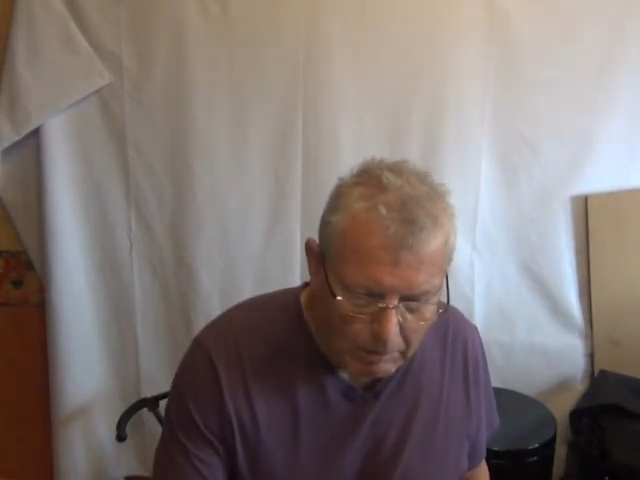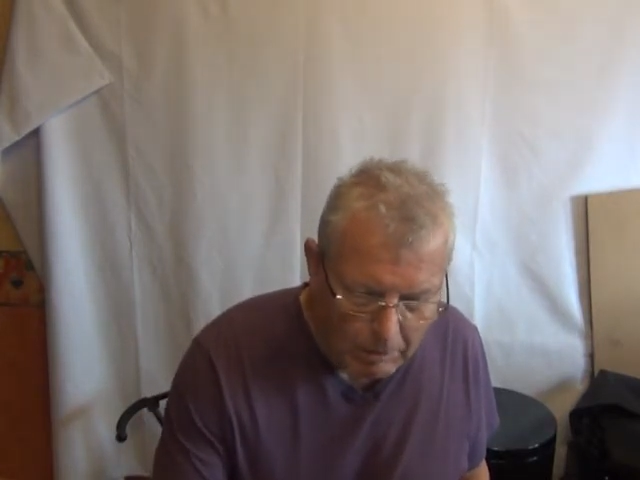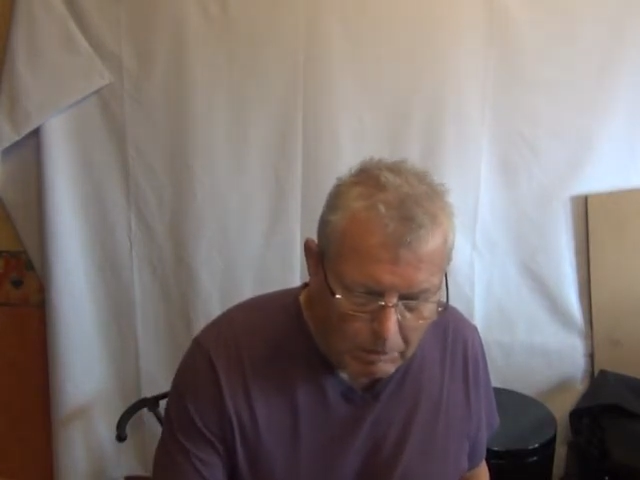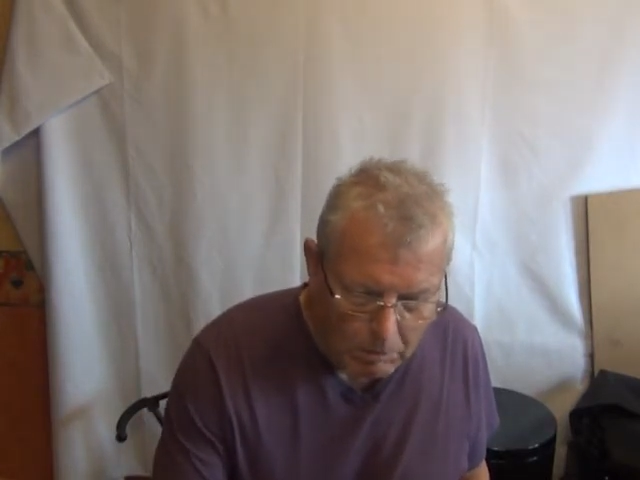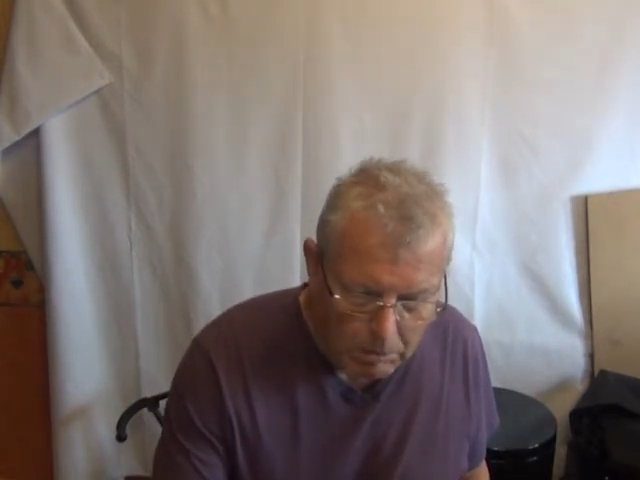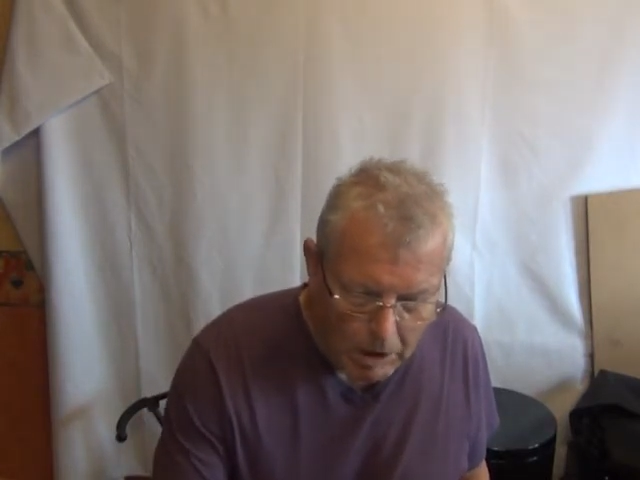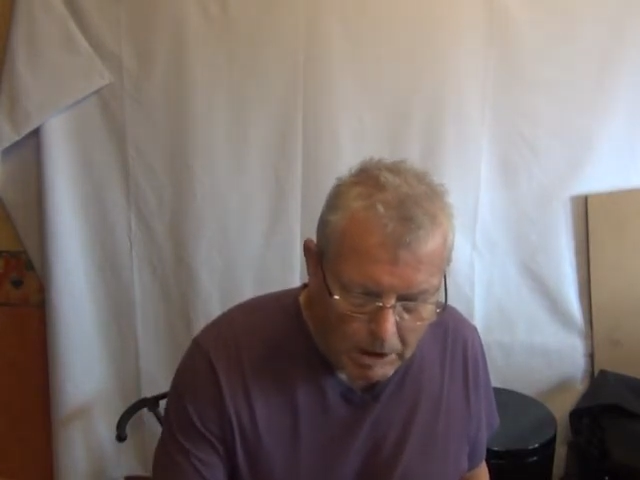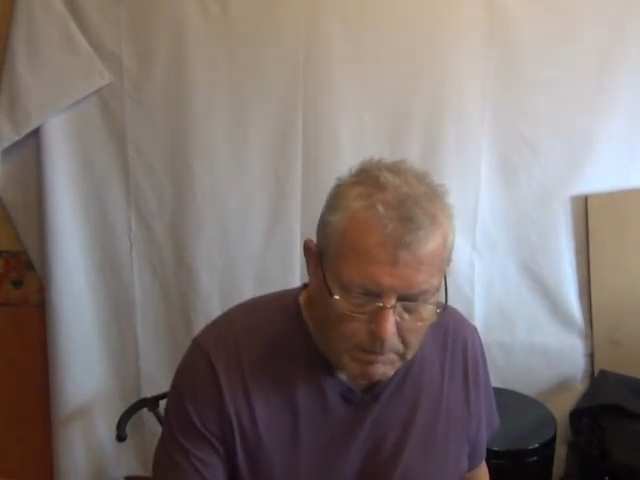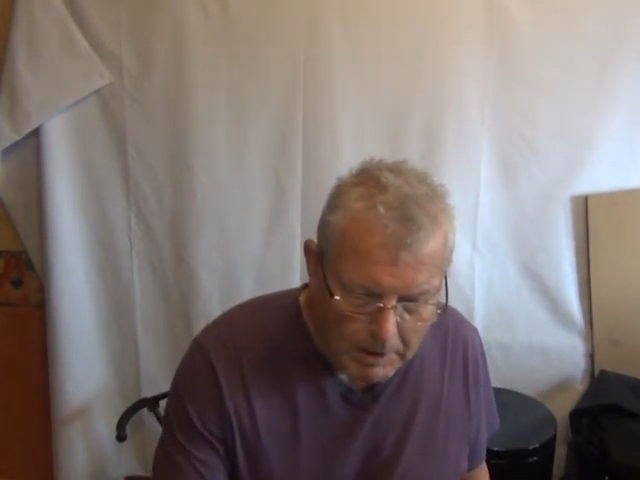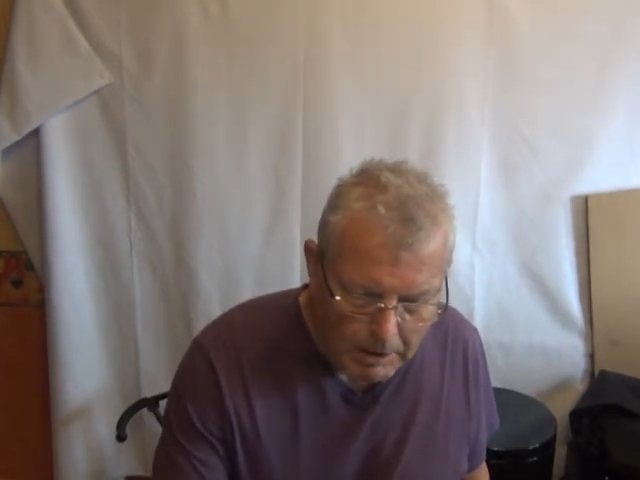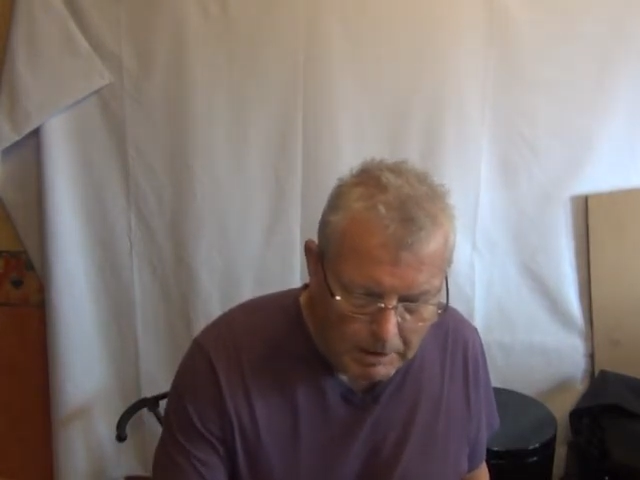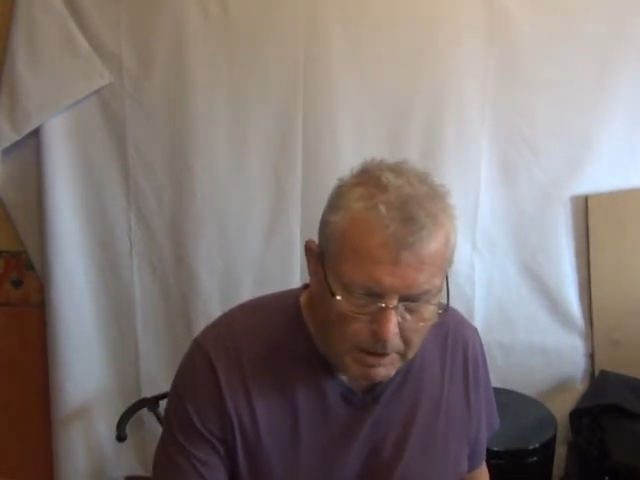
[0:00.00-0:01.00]
Oh,
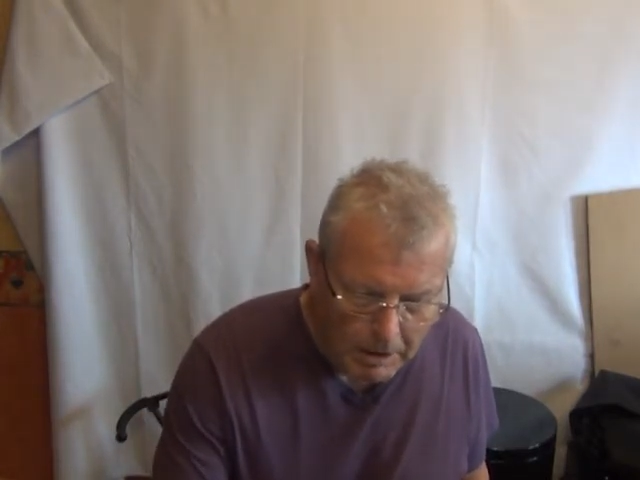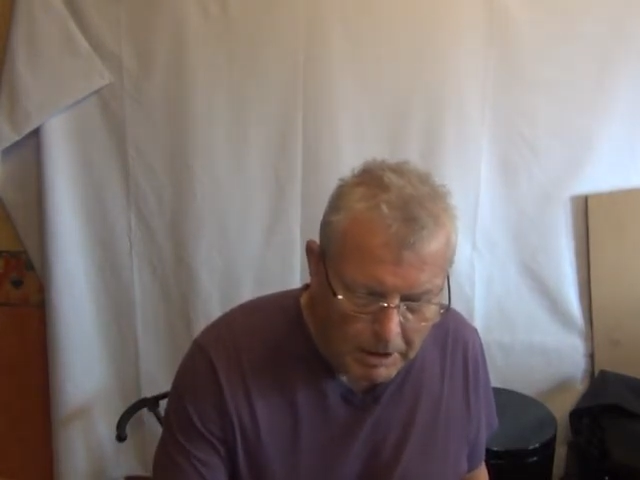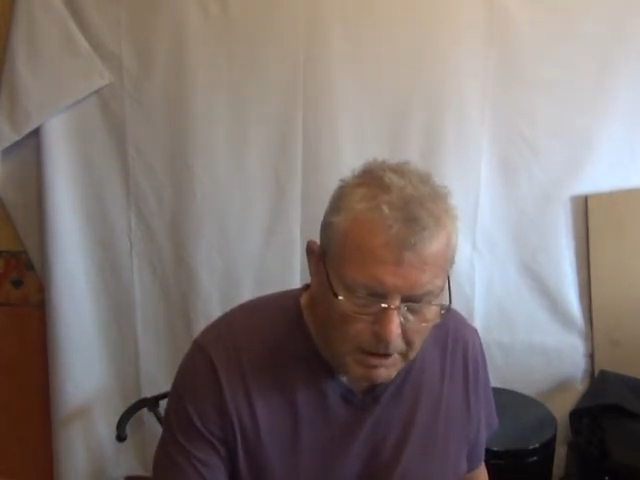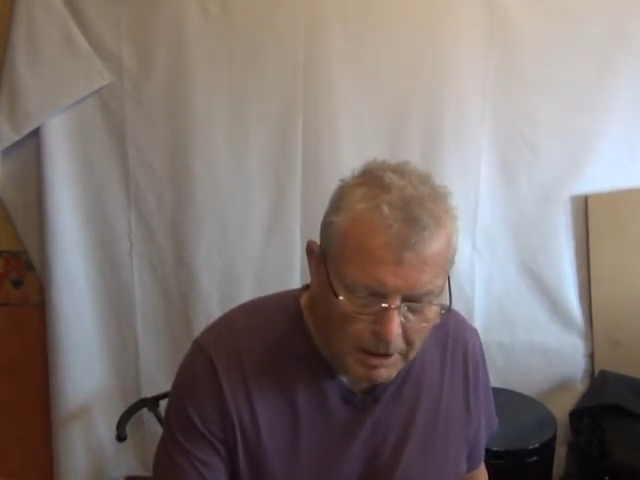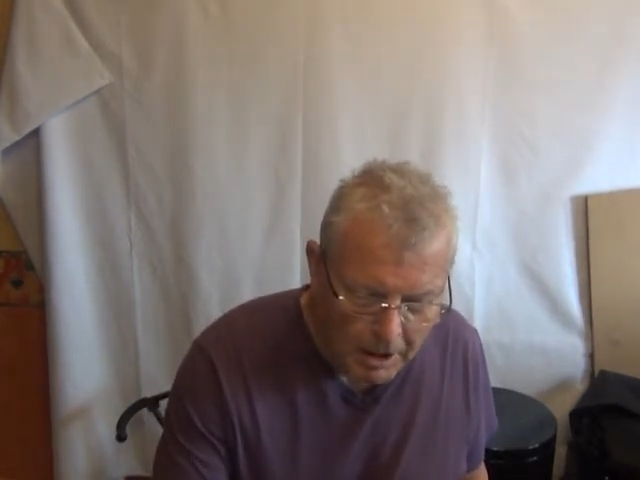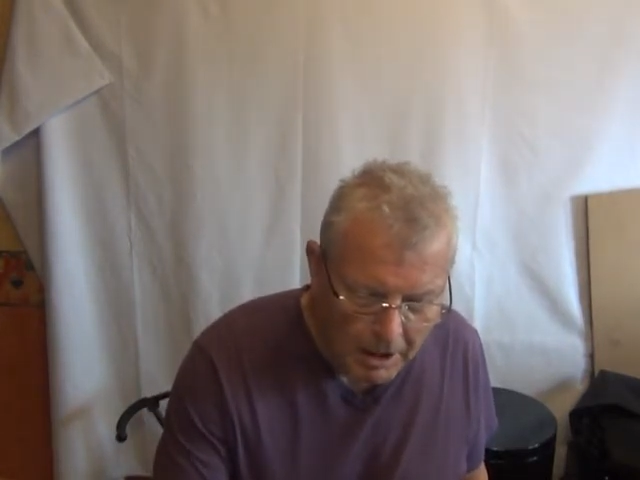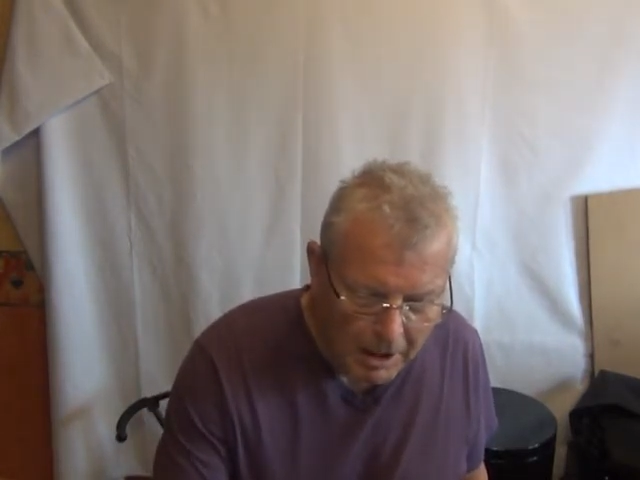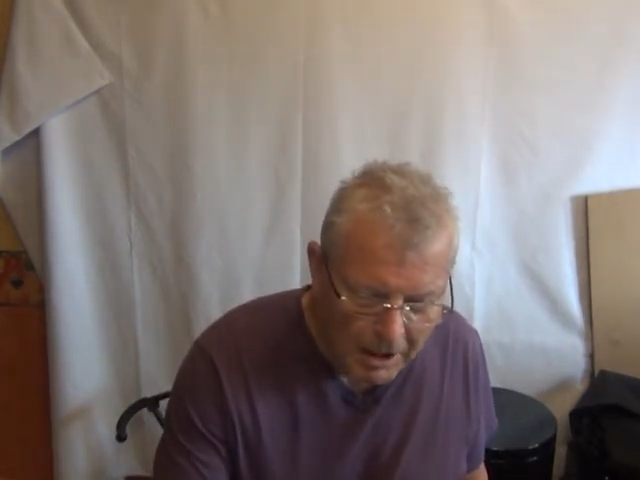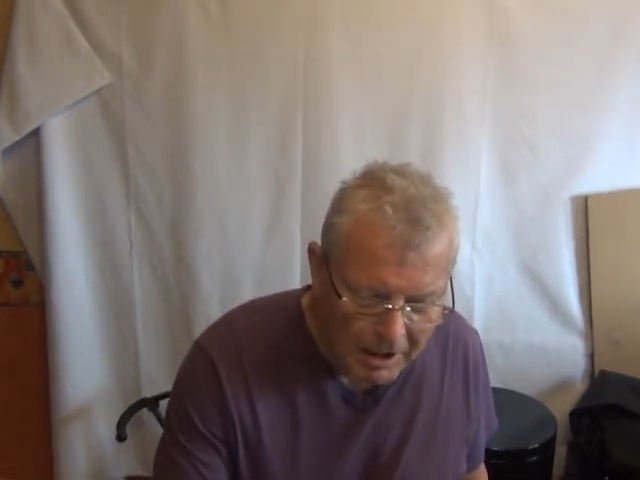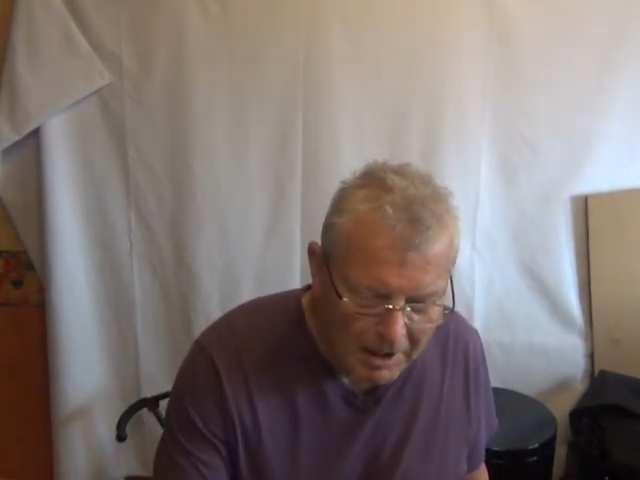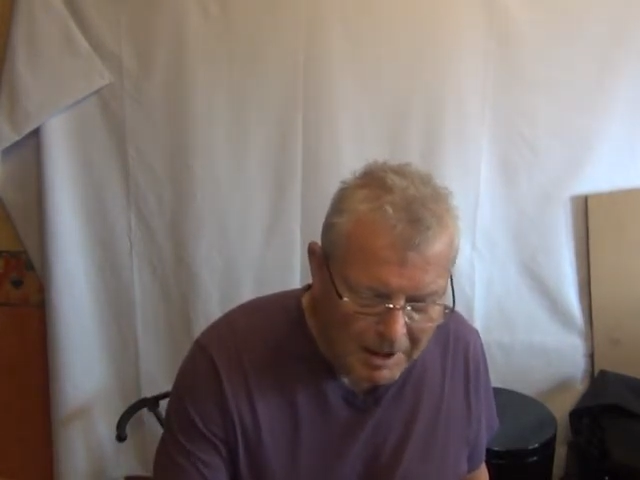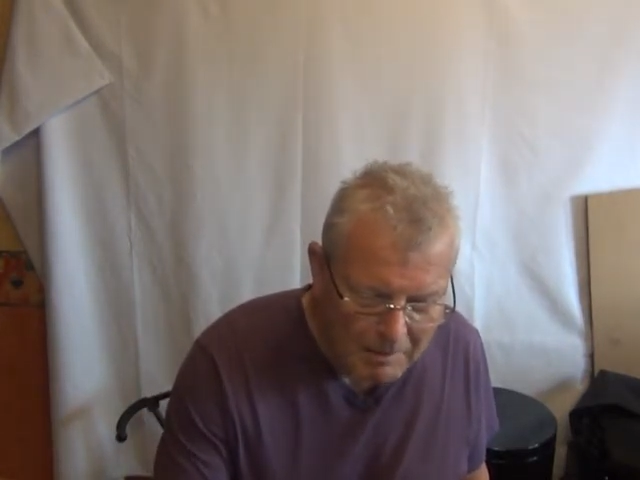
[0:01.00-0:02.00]
blimey, a